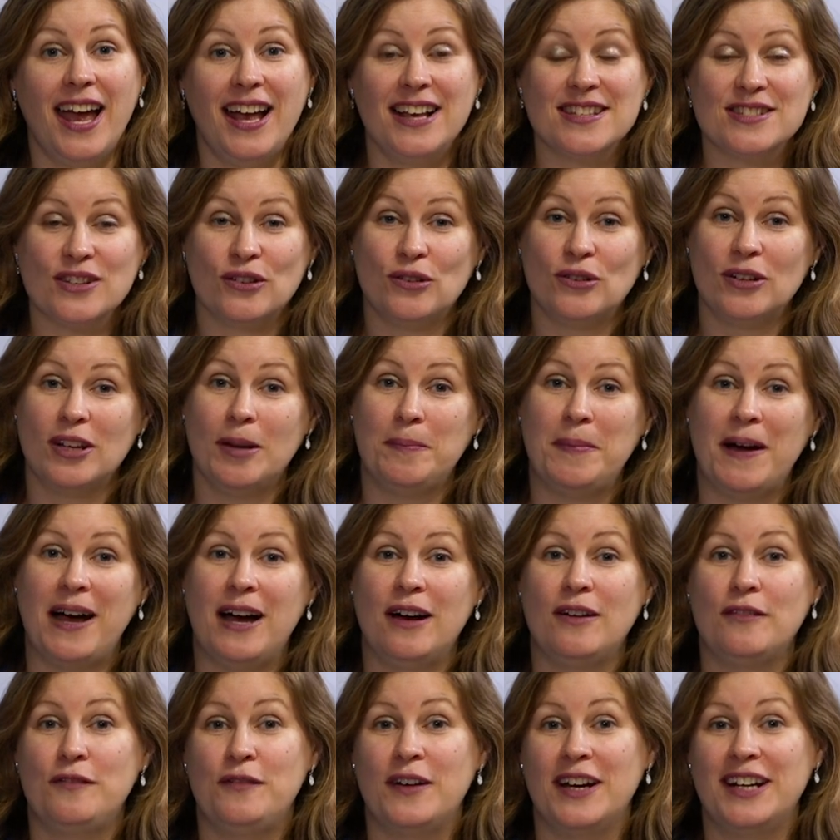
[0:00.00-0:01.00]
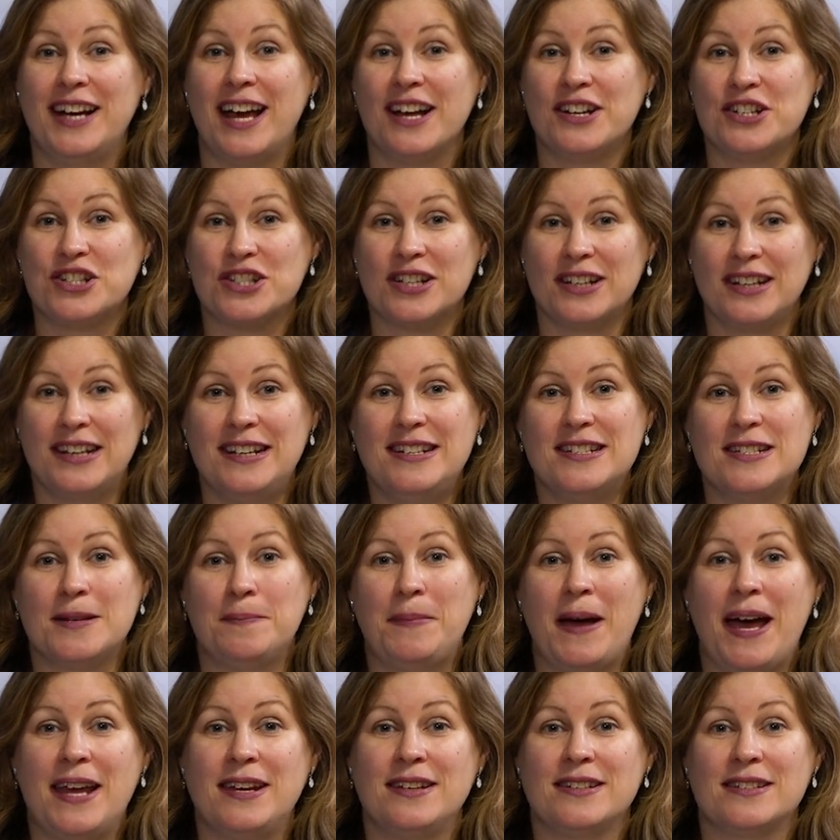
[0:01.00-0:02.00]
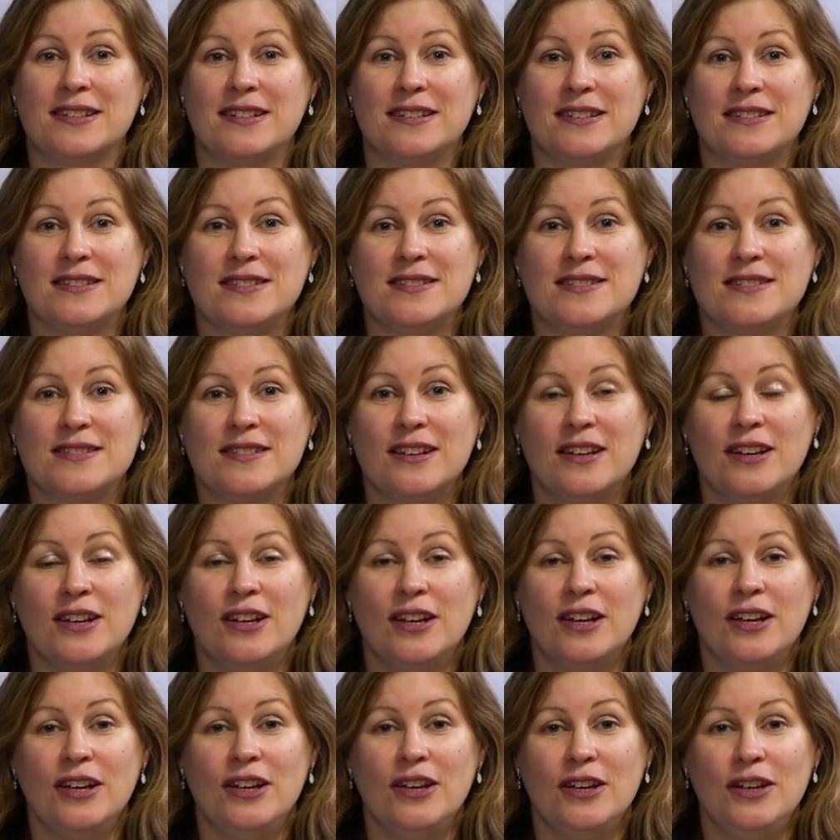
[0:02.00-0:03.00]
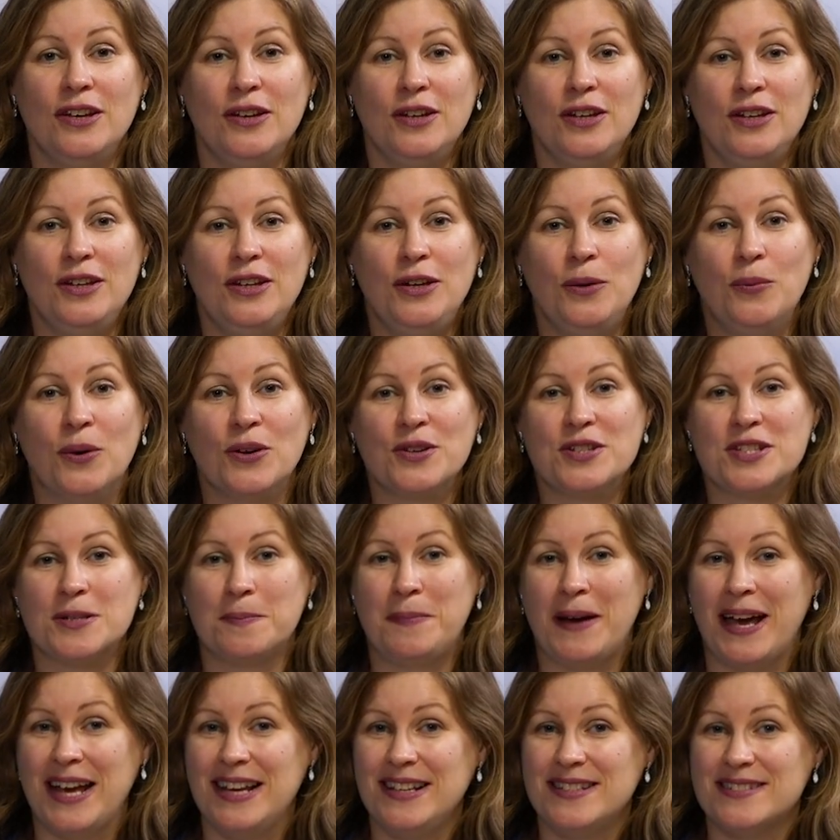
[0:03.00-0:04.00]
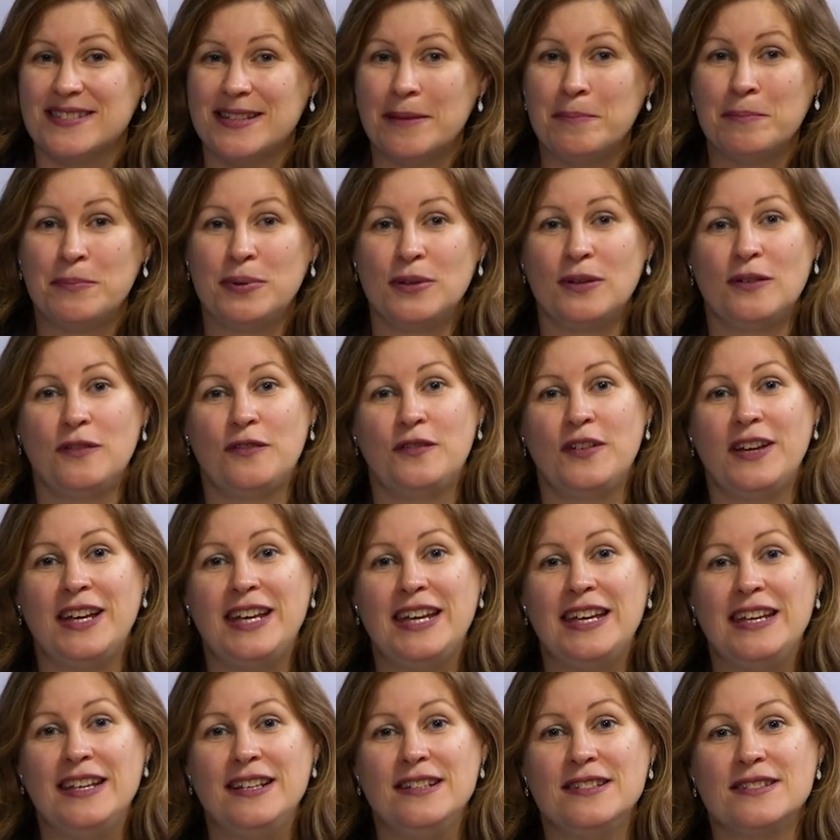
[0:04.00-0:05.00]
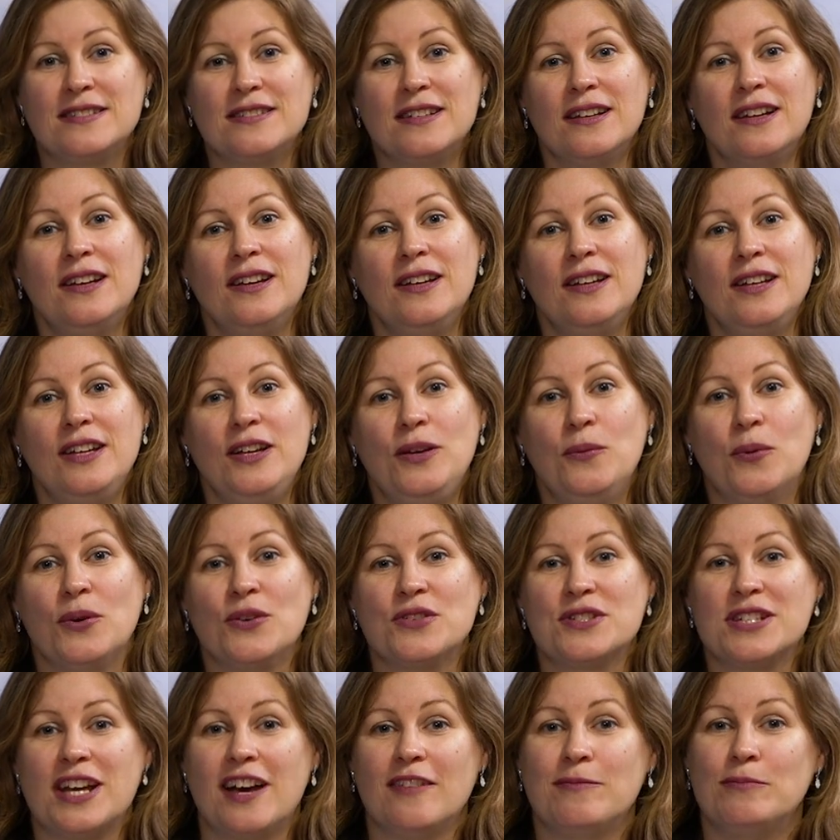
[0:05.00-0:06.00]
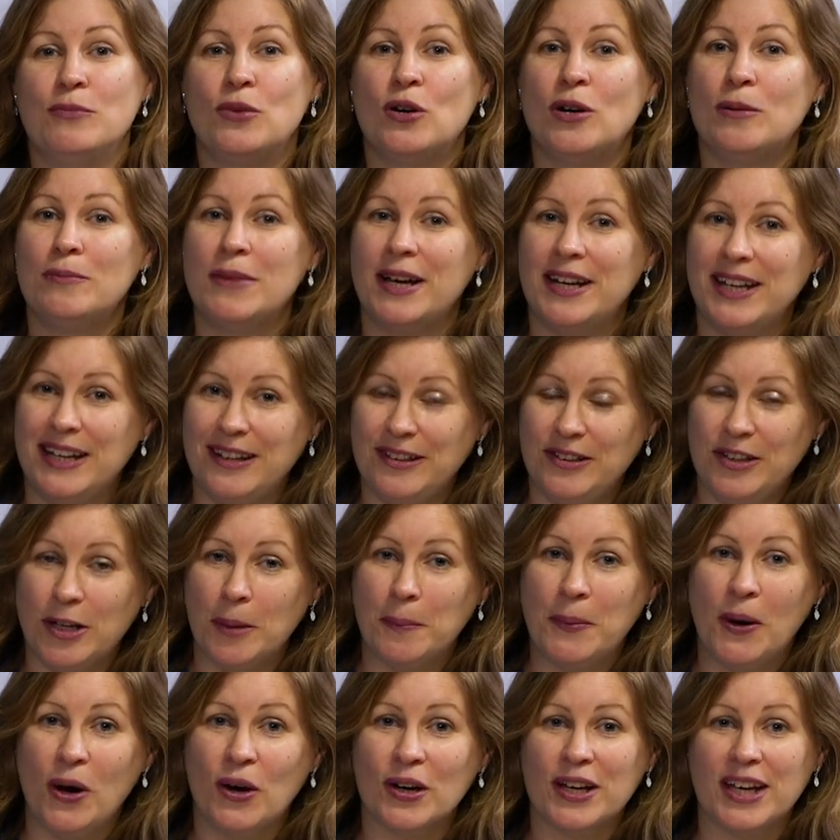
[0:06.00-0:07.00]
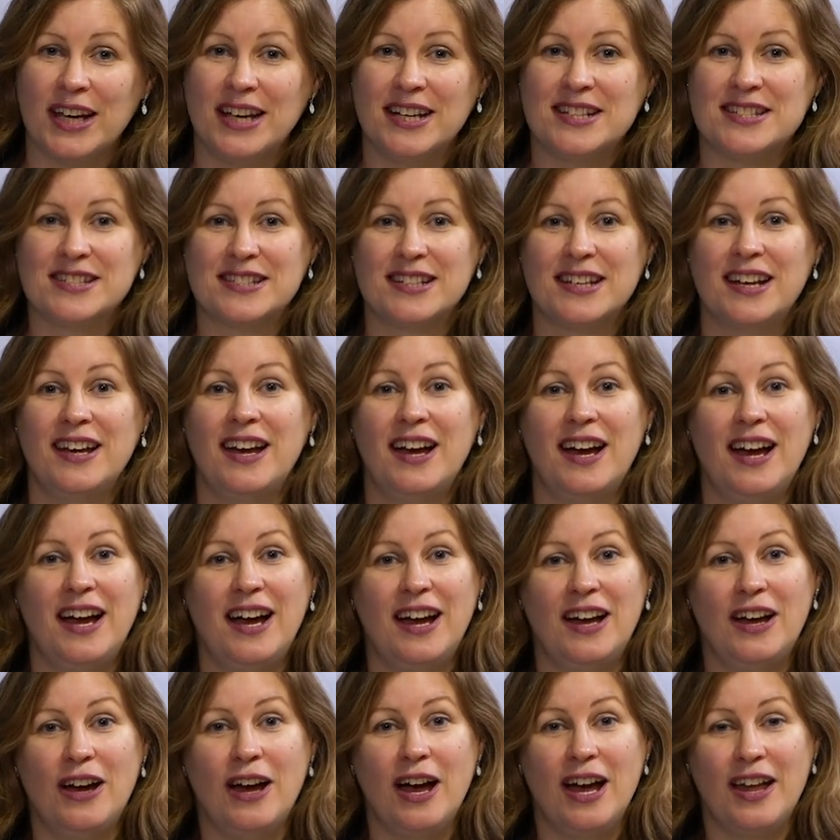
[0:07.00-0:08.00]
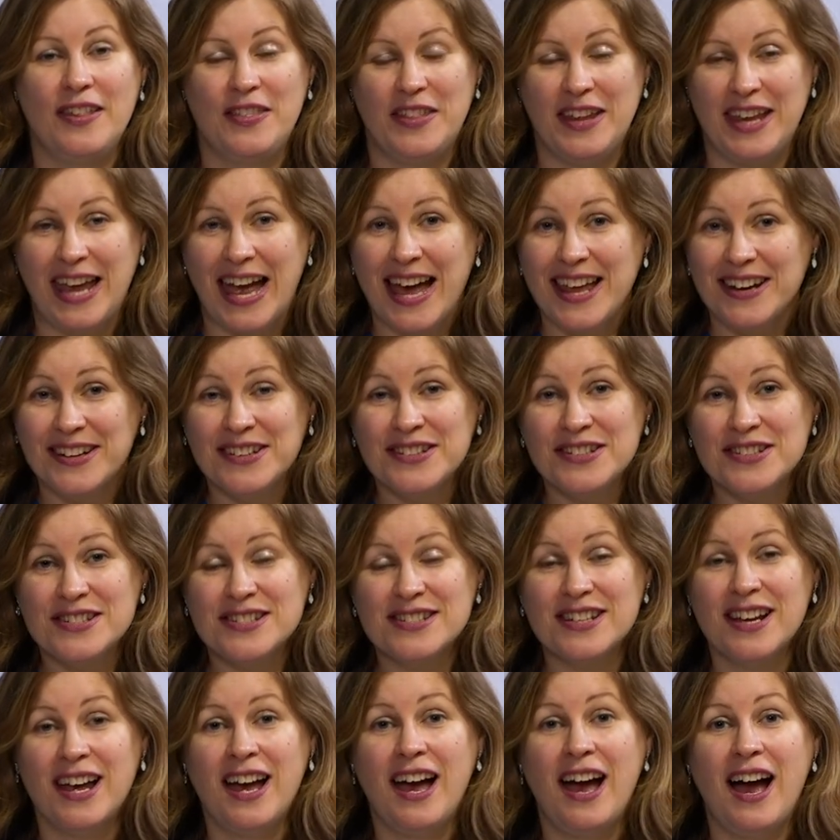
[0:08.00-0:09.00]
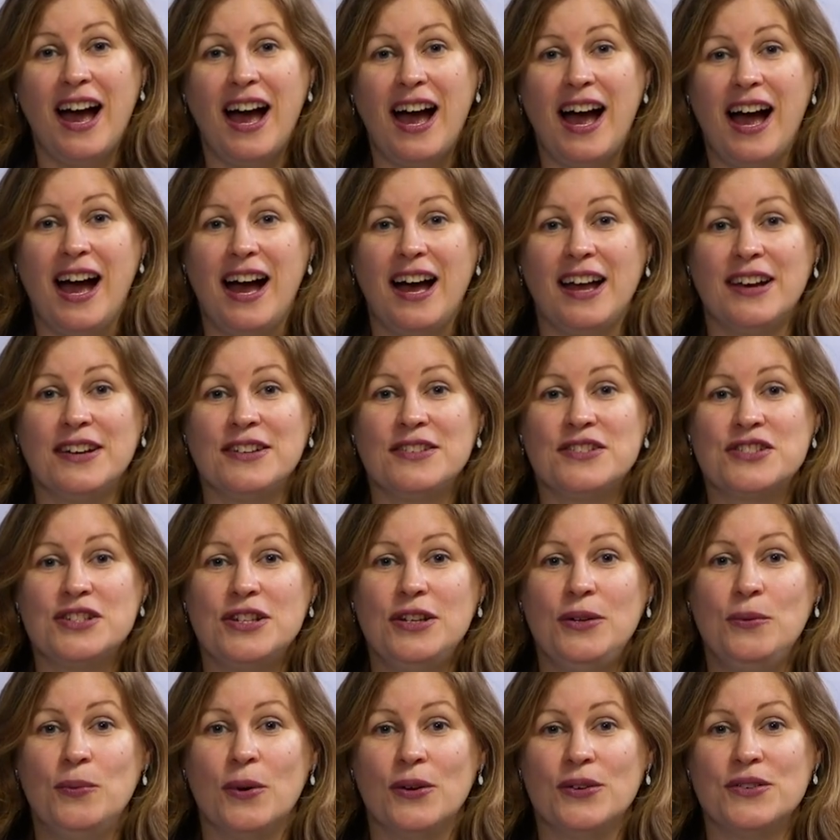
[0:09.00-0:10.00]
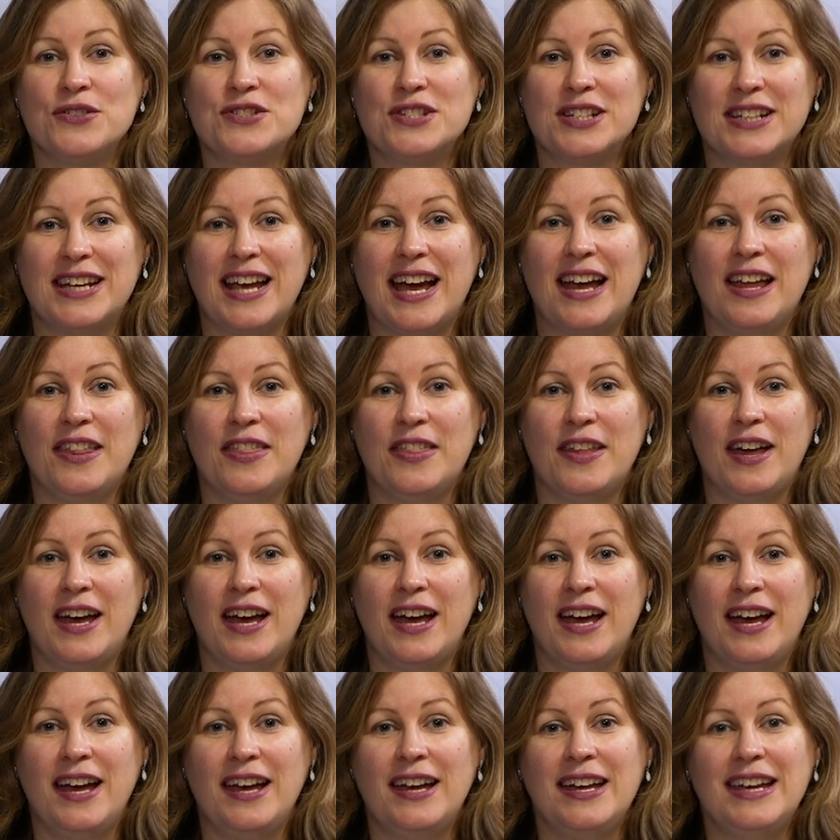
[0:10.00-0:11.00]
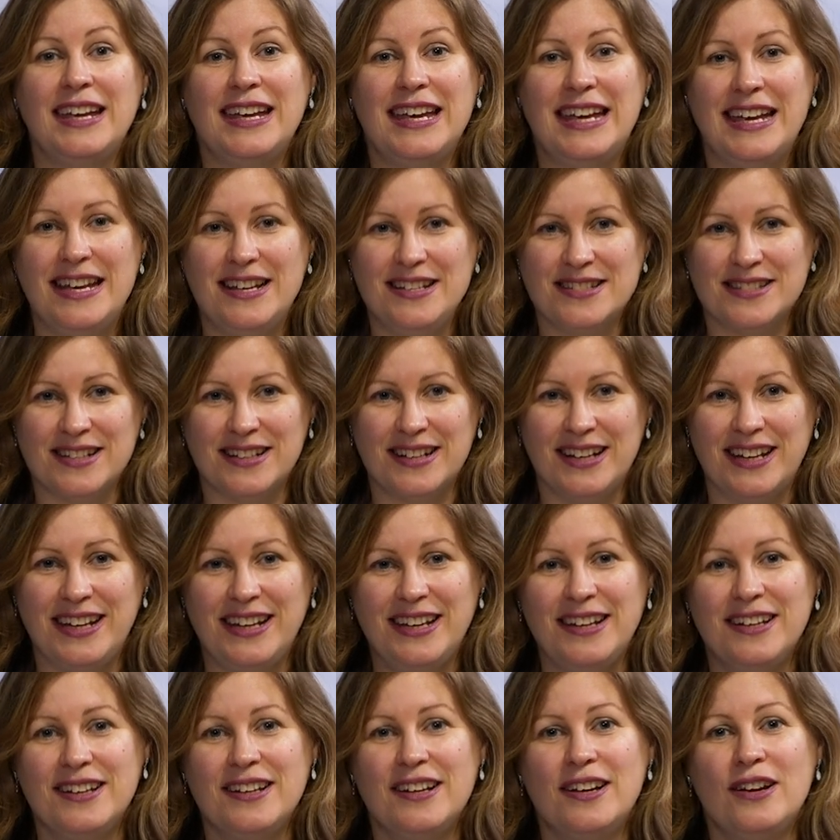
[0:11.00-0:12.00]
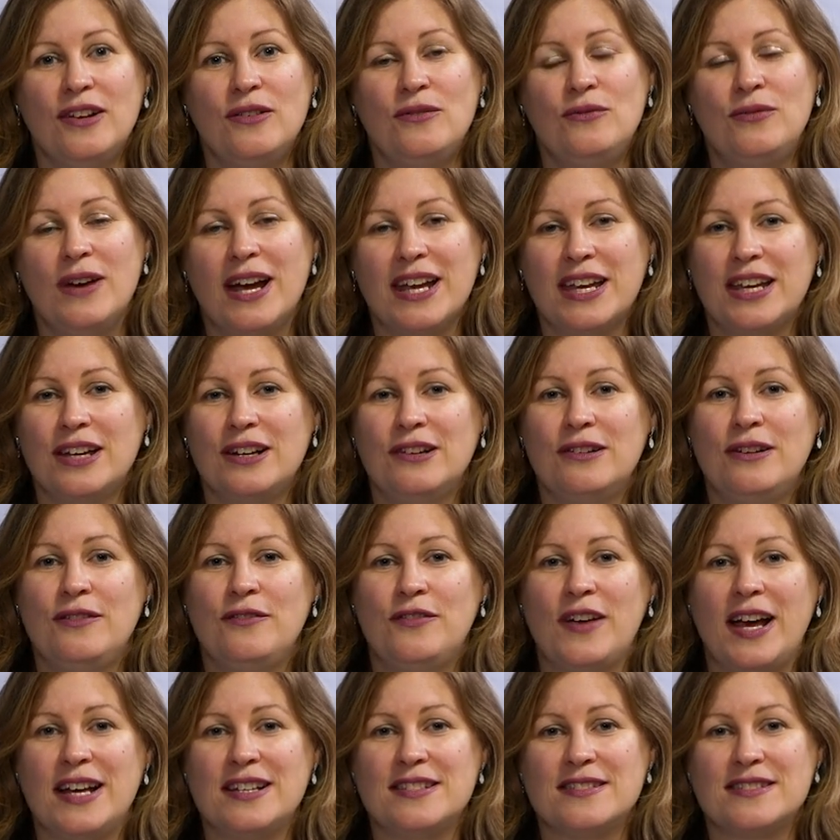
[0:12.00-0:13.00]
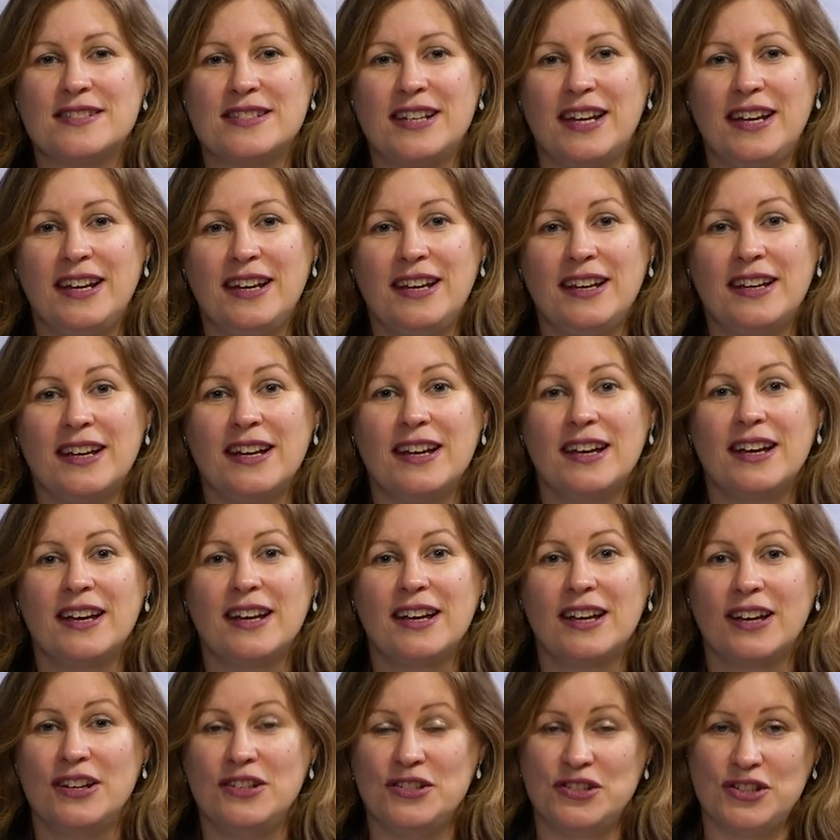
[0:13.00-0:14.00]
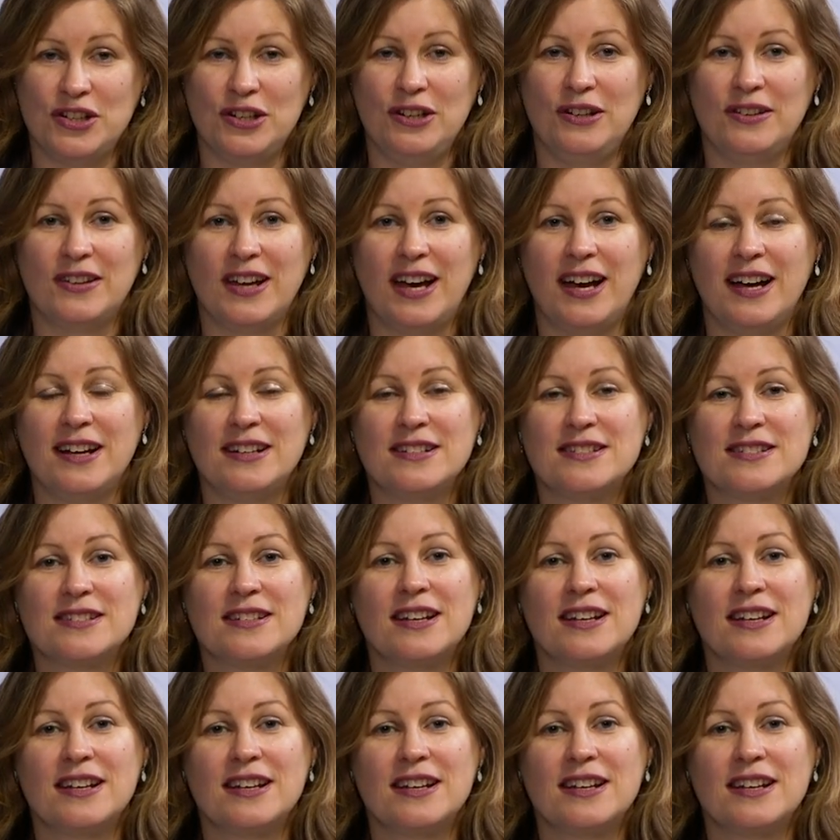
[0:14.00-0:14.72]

It's all about financial independence. You want to pay simple fees, you want to have more money in your pocket at the end, and you want to get there easily. Regular investing can do that.